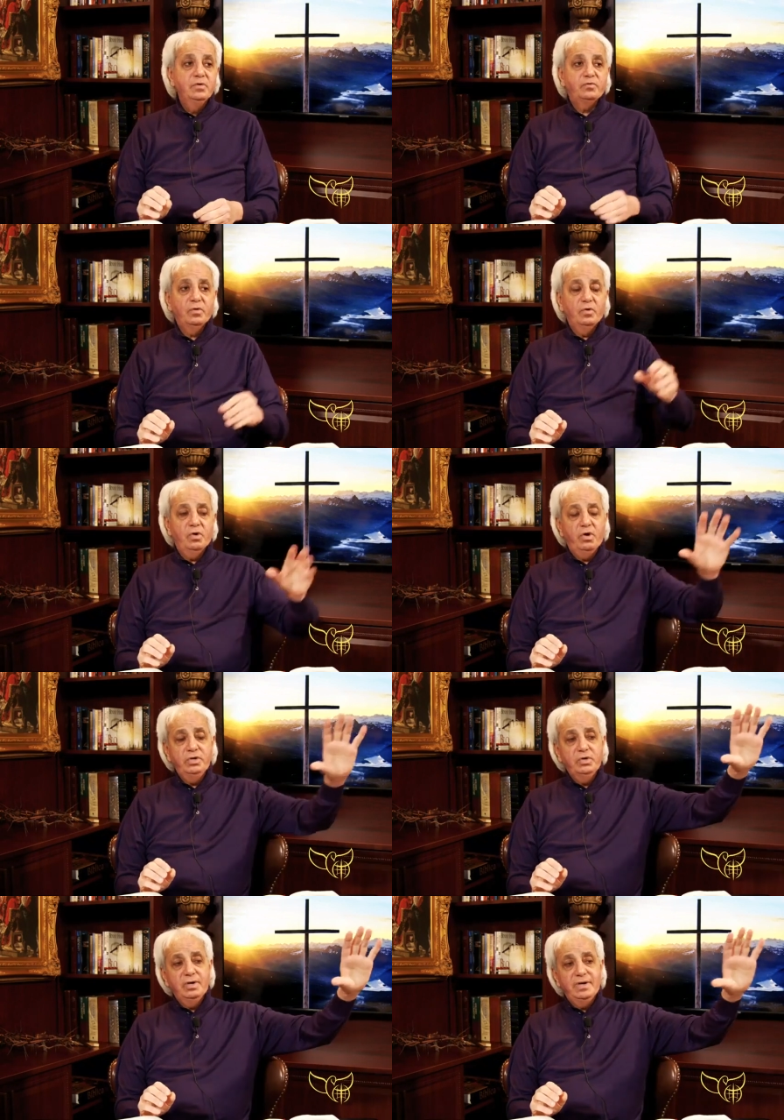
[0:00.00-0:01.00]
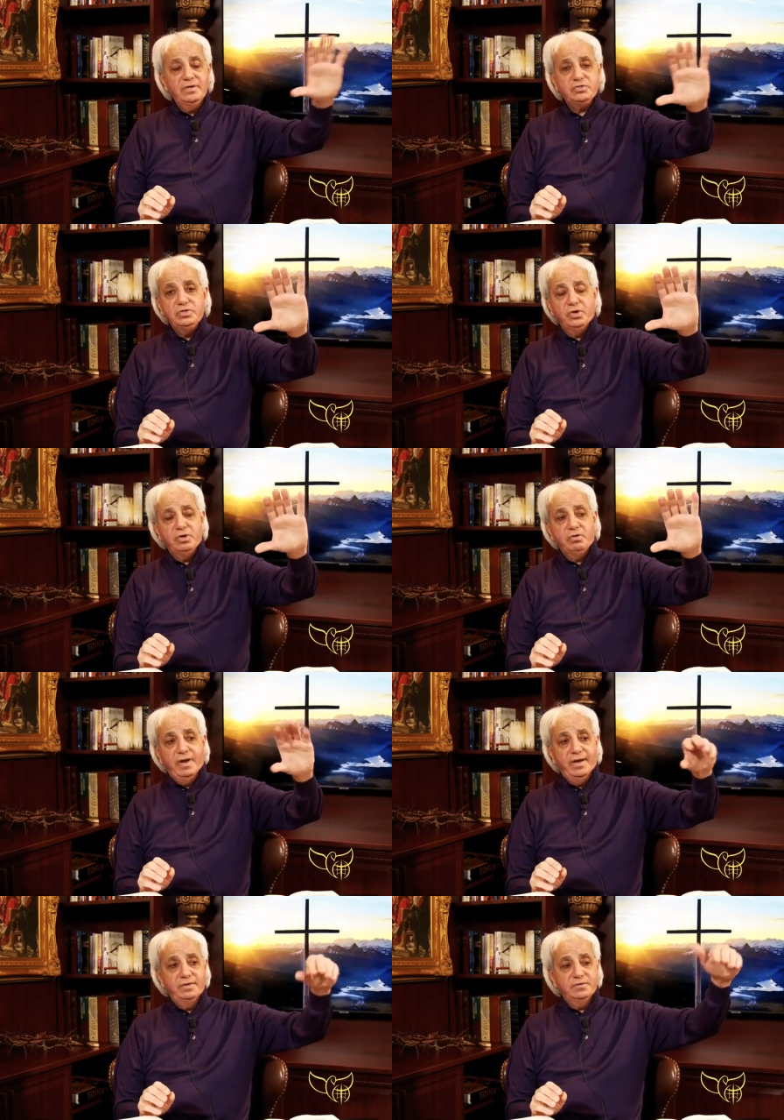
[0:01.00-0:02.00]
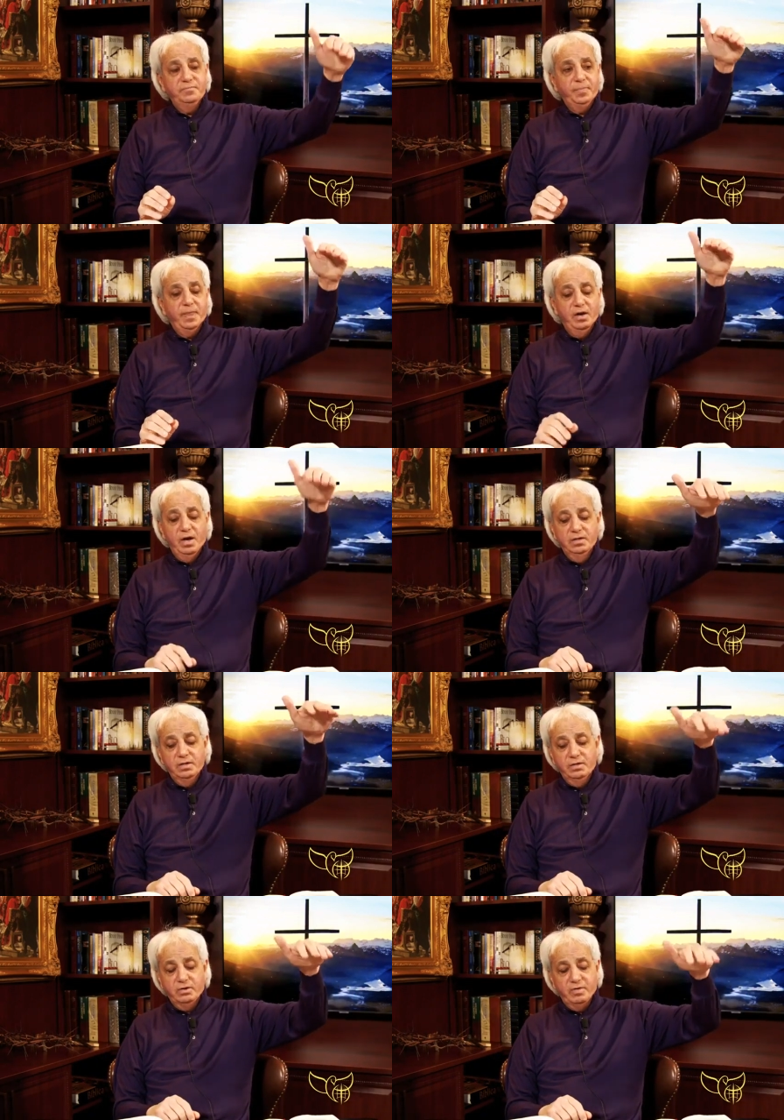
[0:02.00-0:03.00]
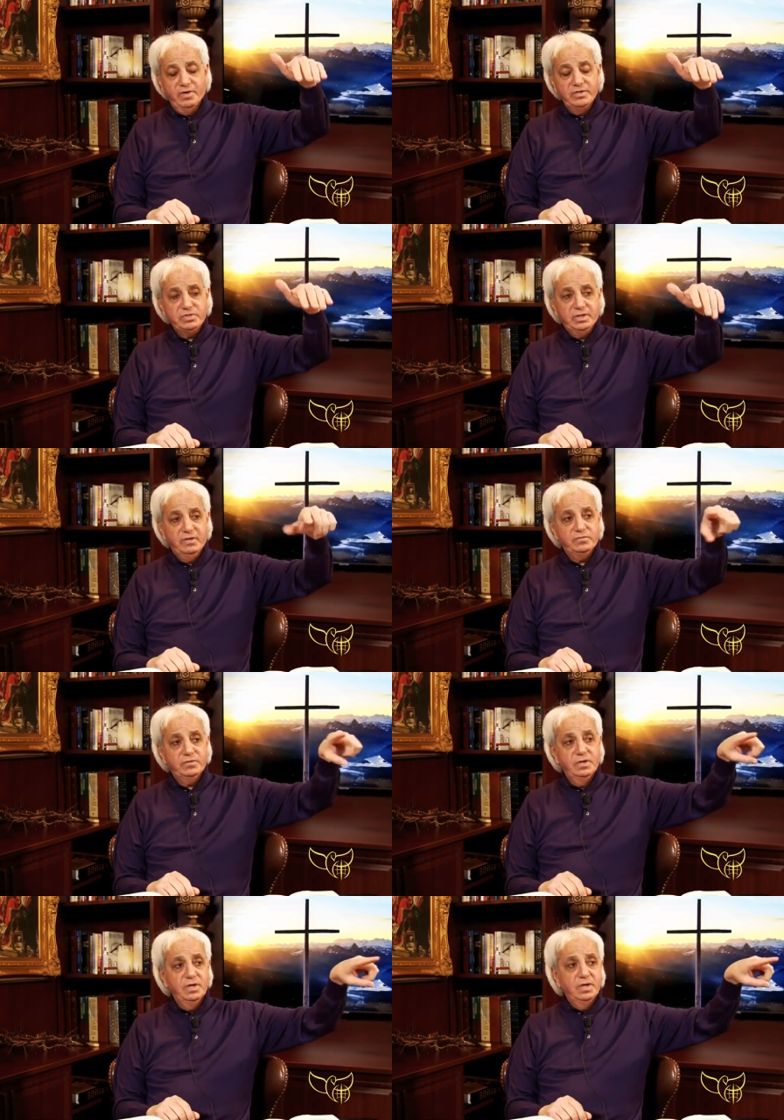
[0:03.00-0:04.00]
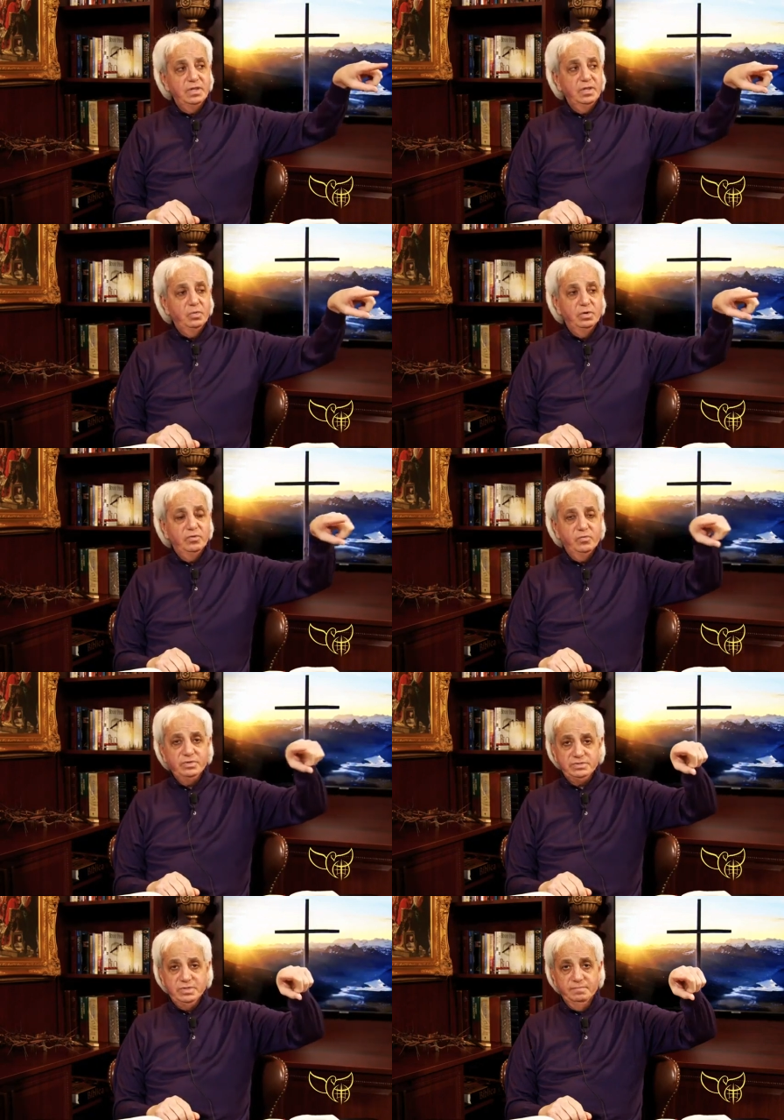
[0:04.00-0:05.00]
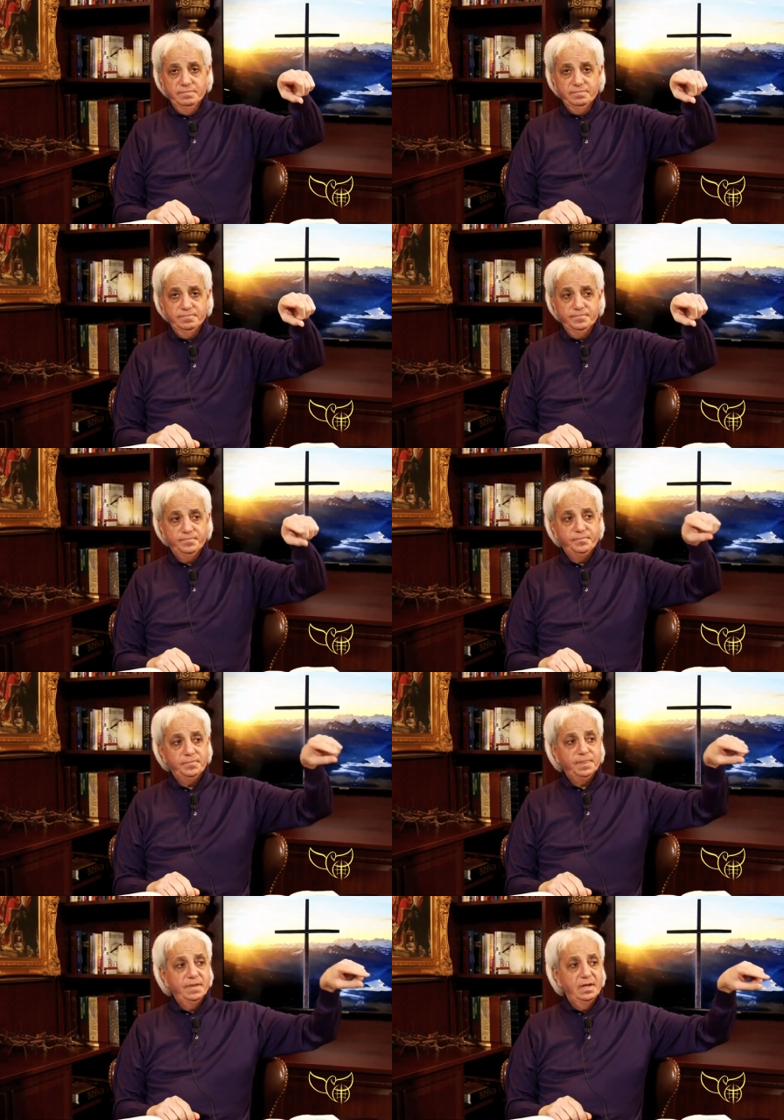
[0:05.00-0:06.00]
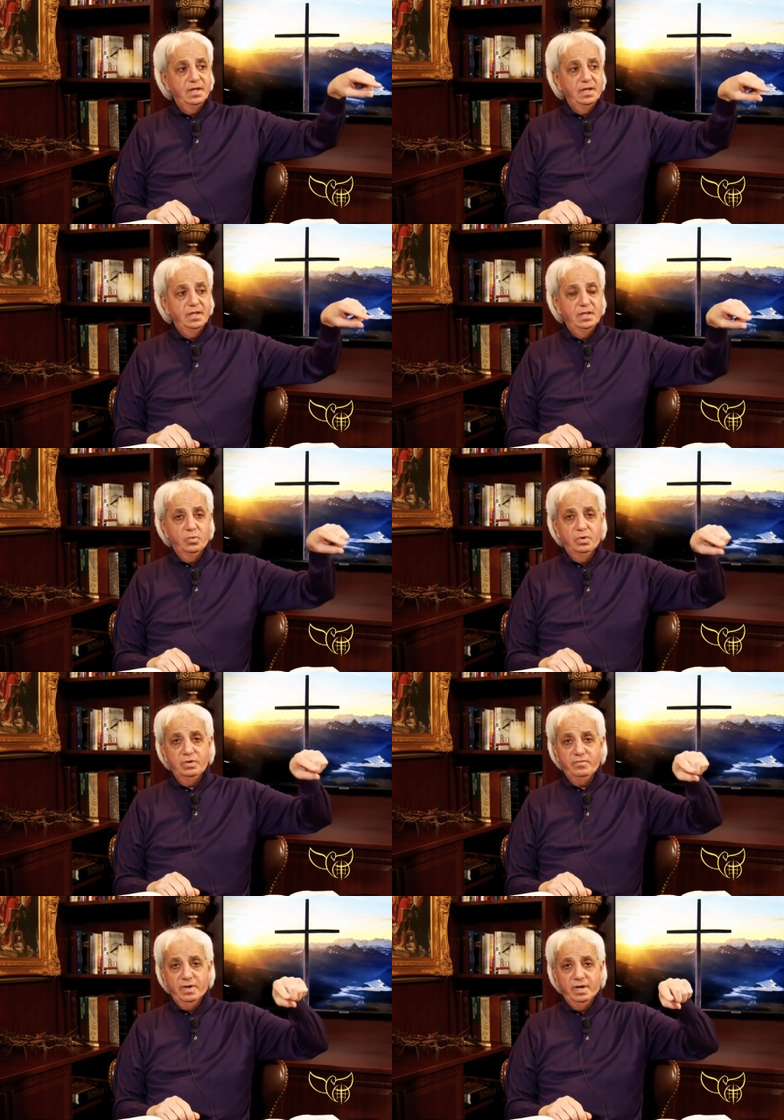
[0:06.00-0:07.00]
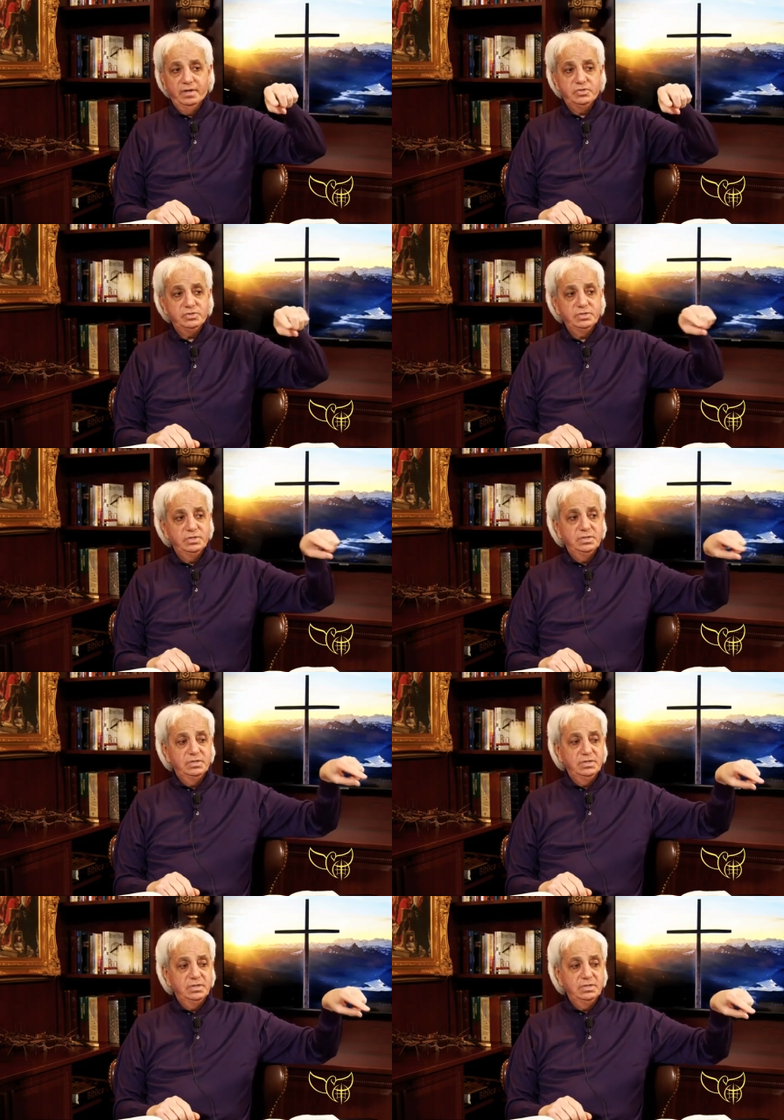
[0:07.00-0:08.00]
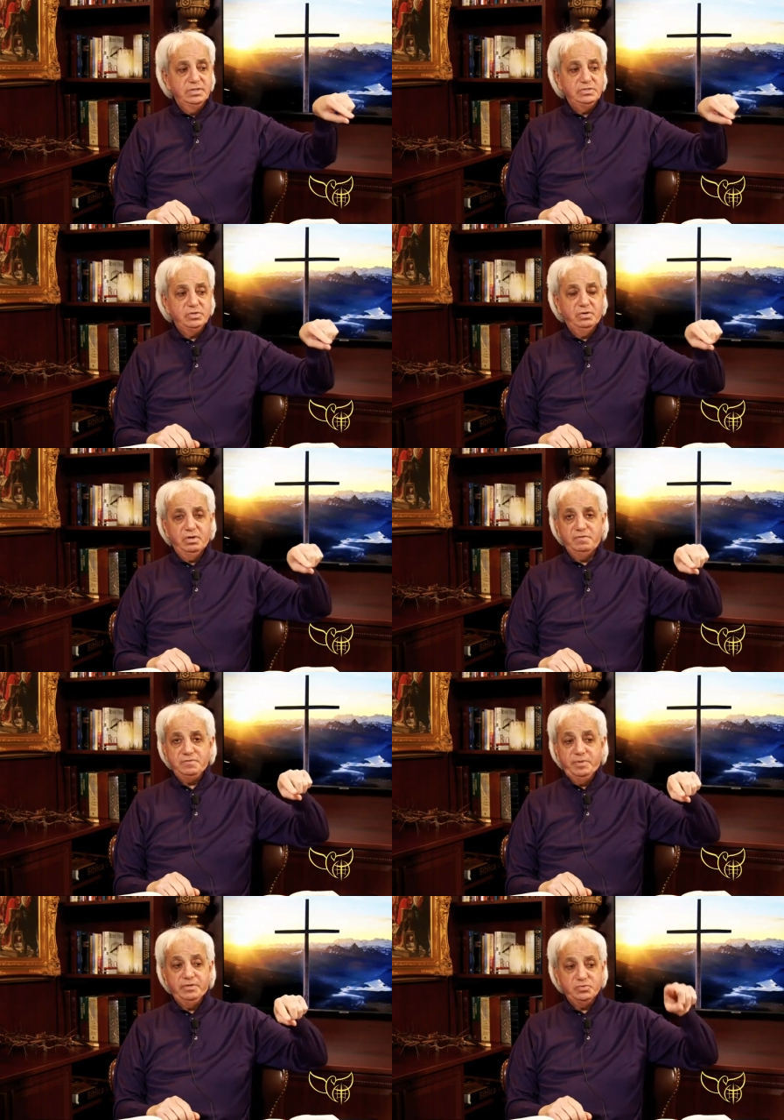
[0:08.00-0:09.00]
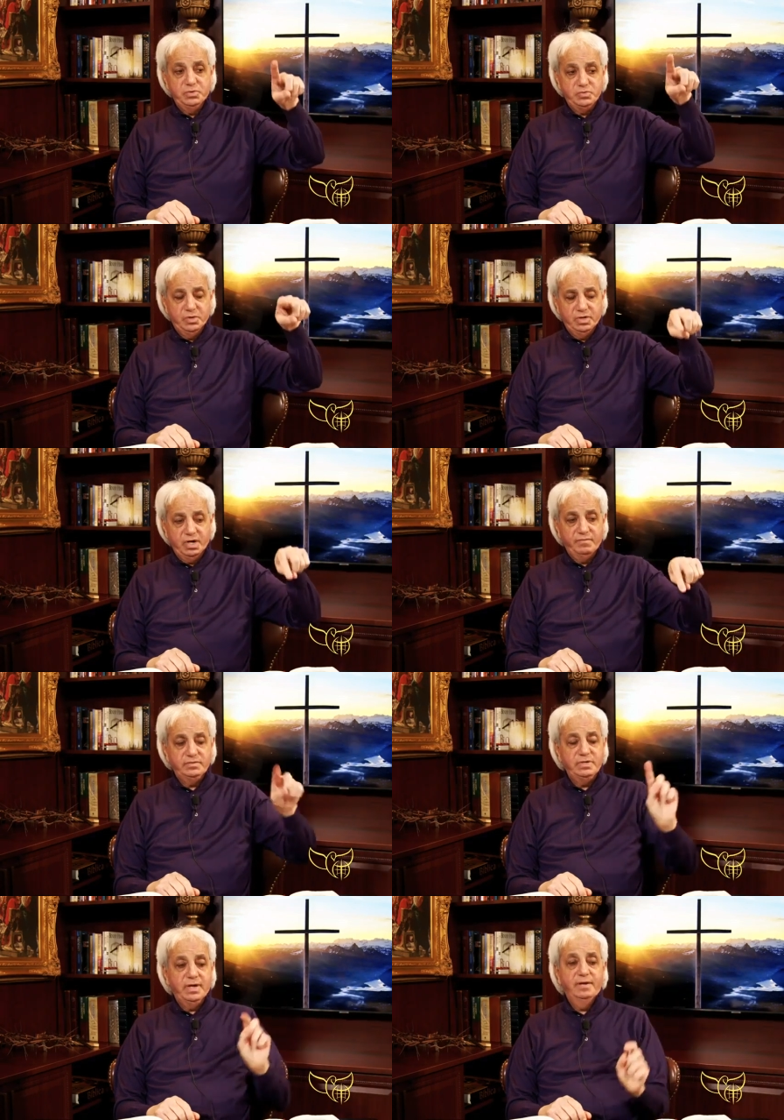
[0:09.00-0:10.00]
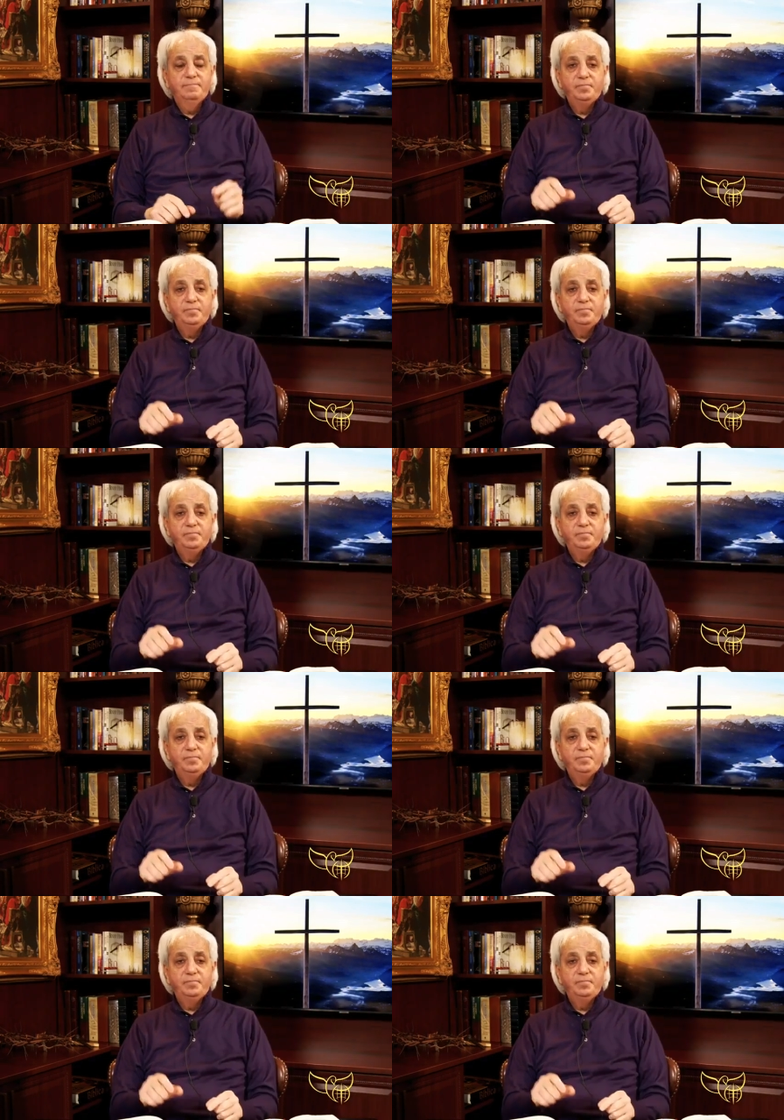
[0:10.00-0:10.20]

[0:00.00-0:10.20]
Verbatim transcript: So on your list, you're going to write under the revelation gifts the word of wisdom, the word of knowledge, discerning of spirits, which we're going to cover today.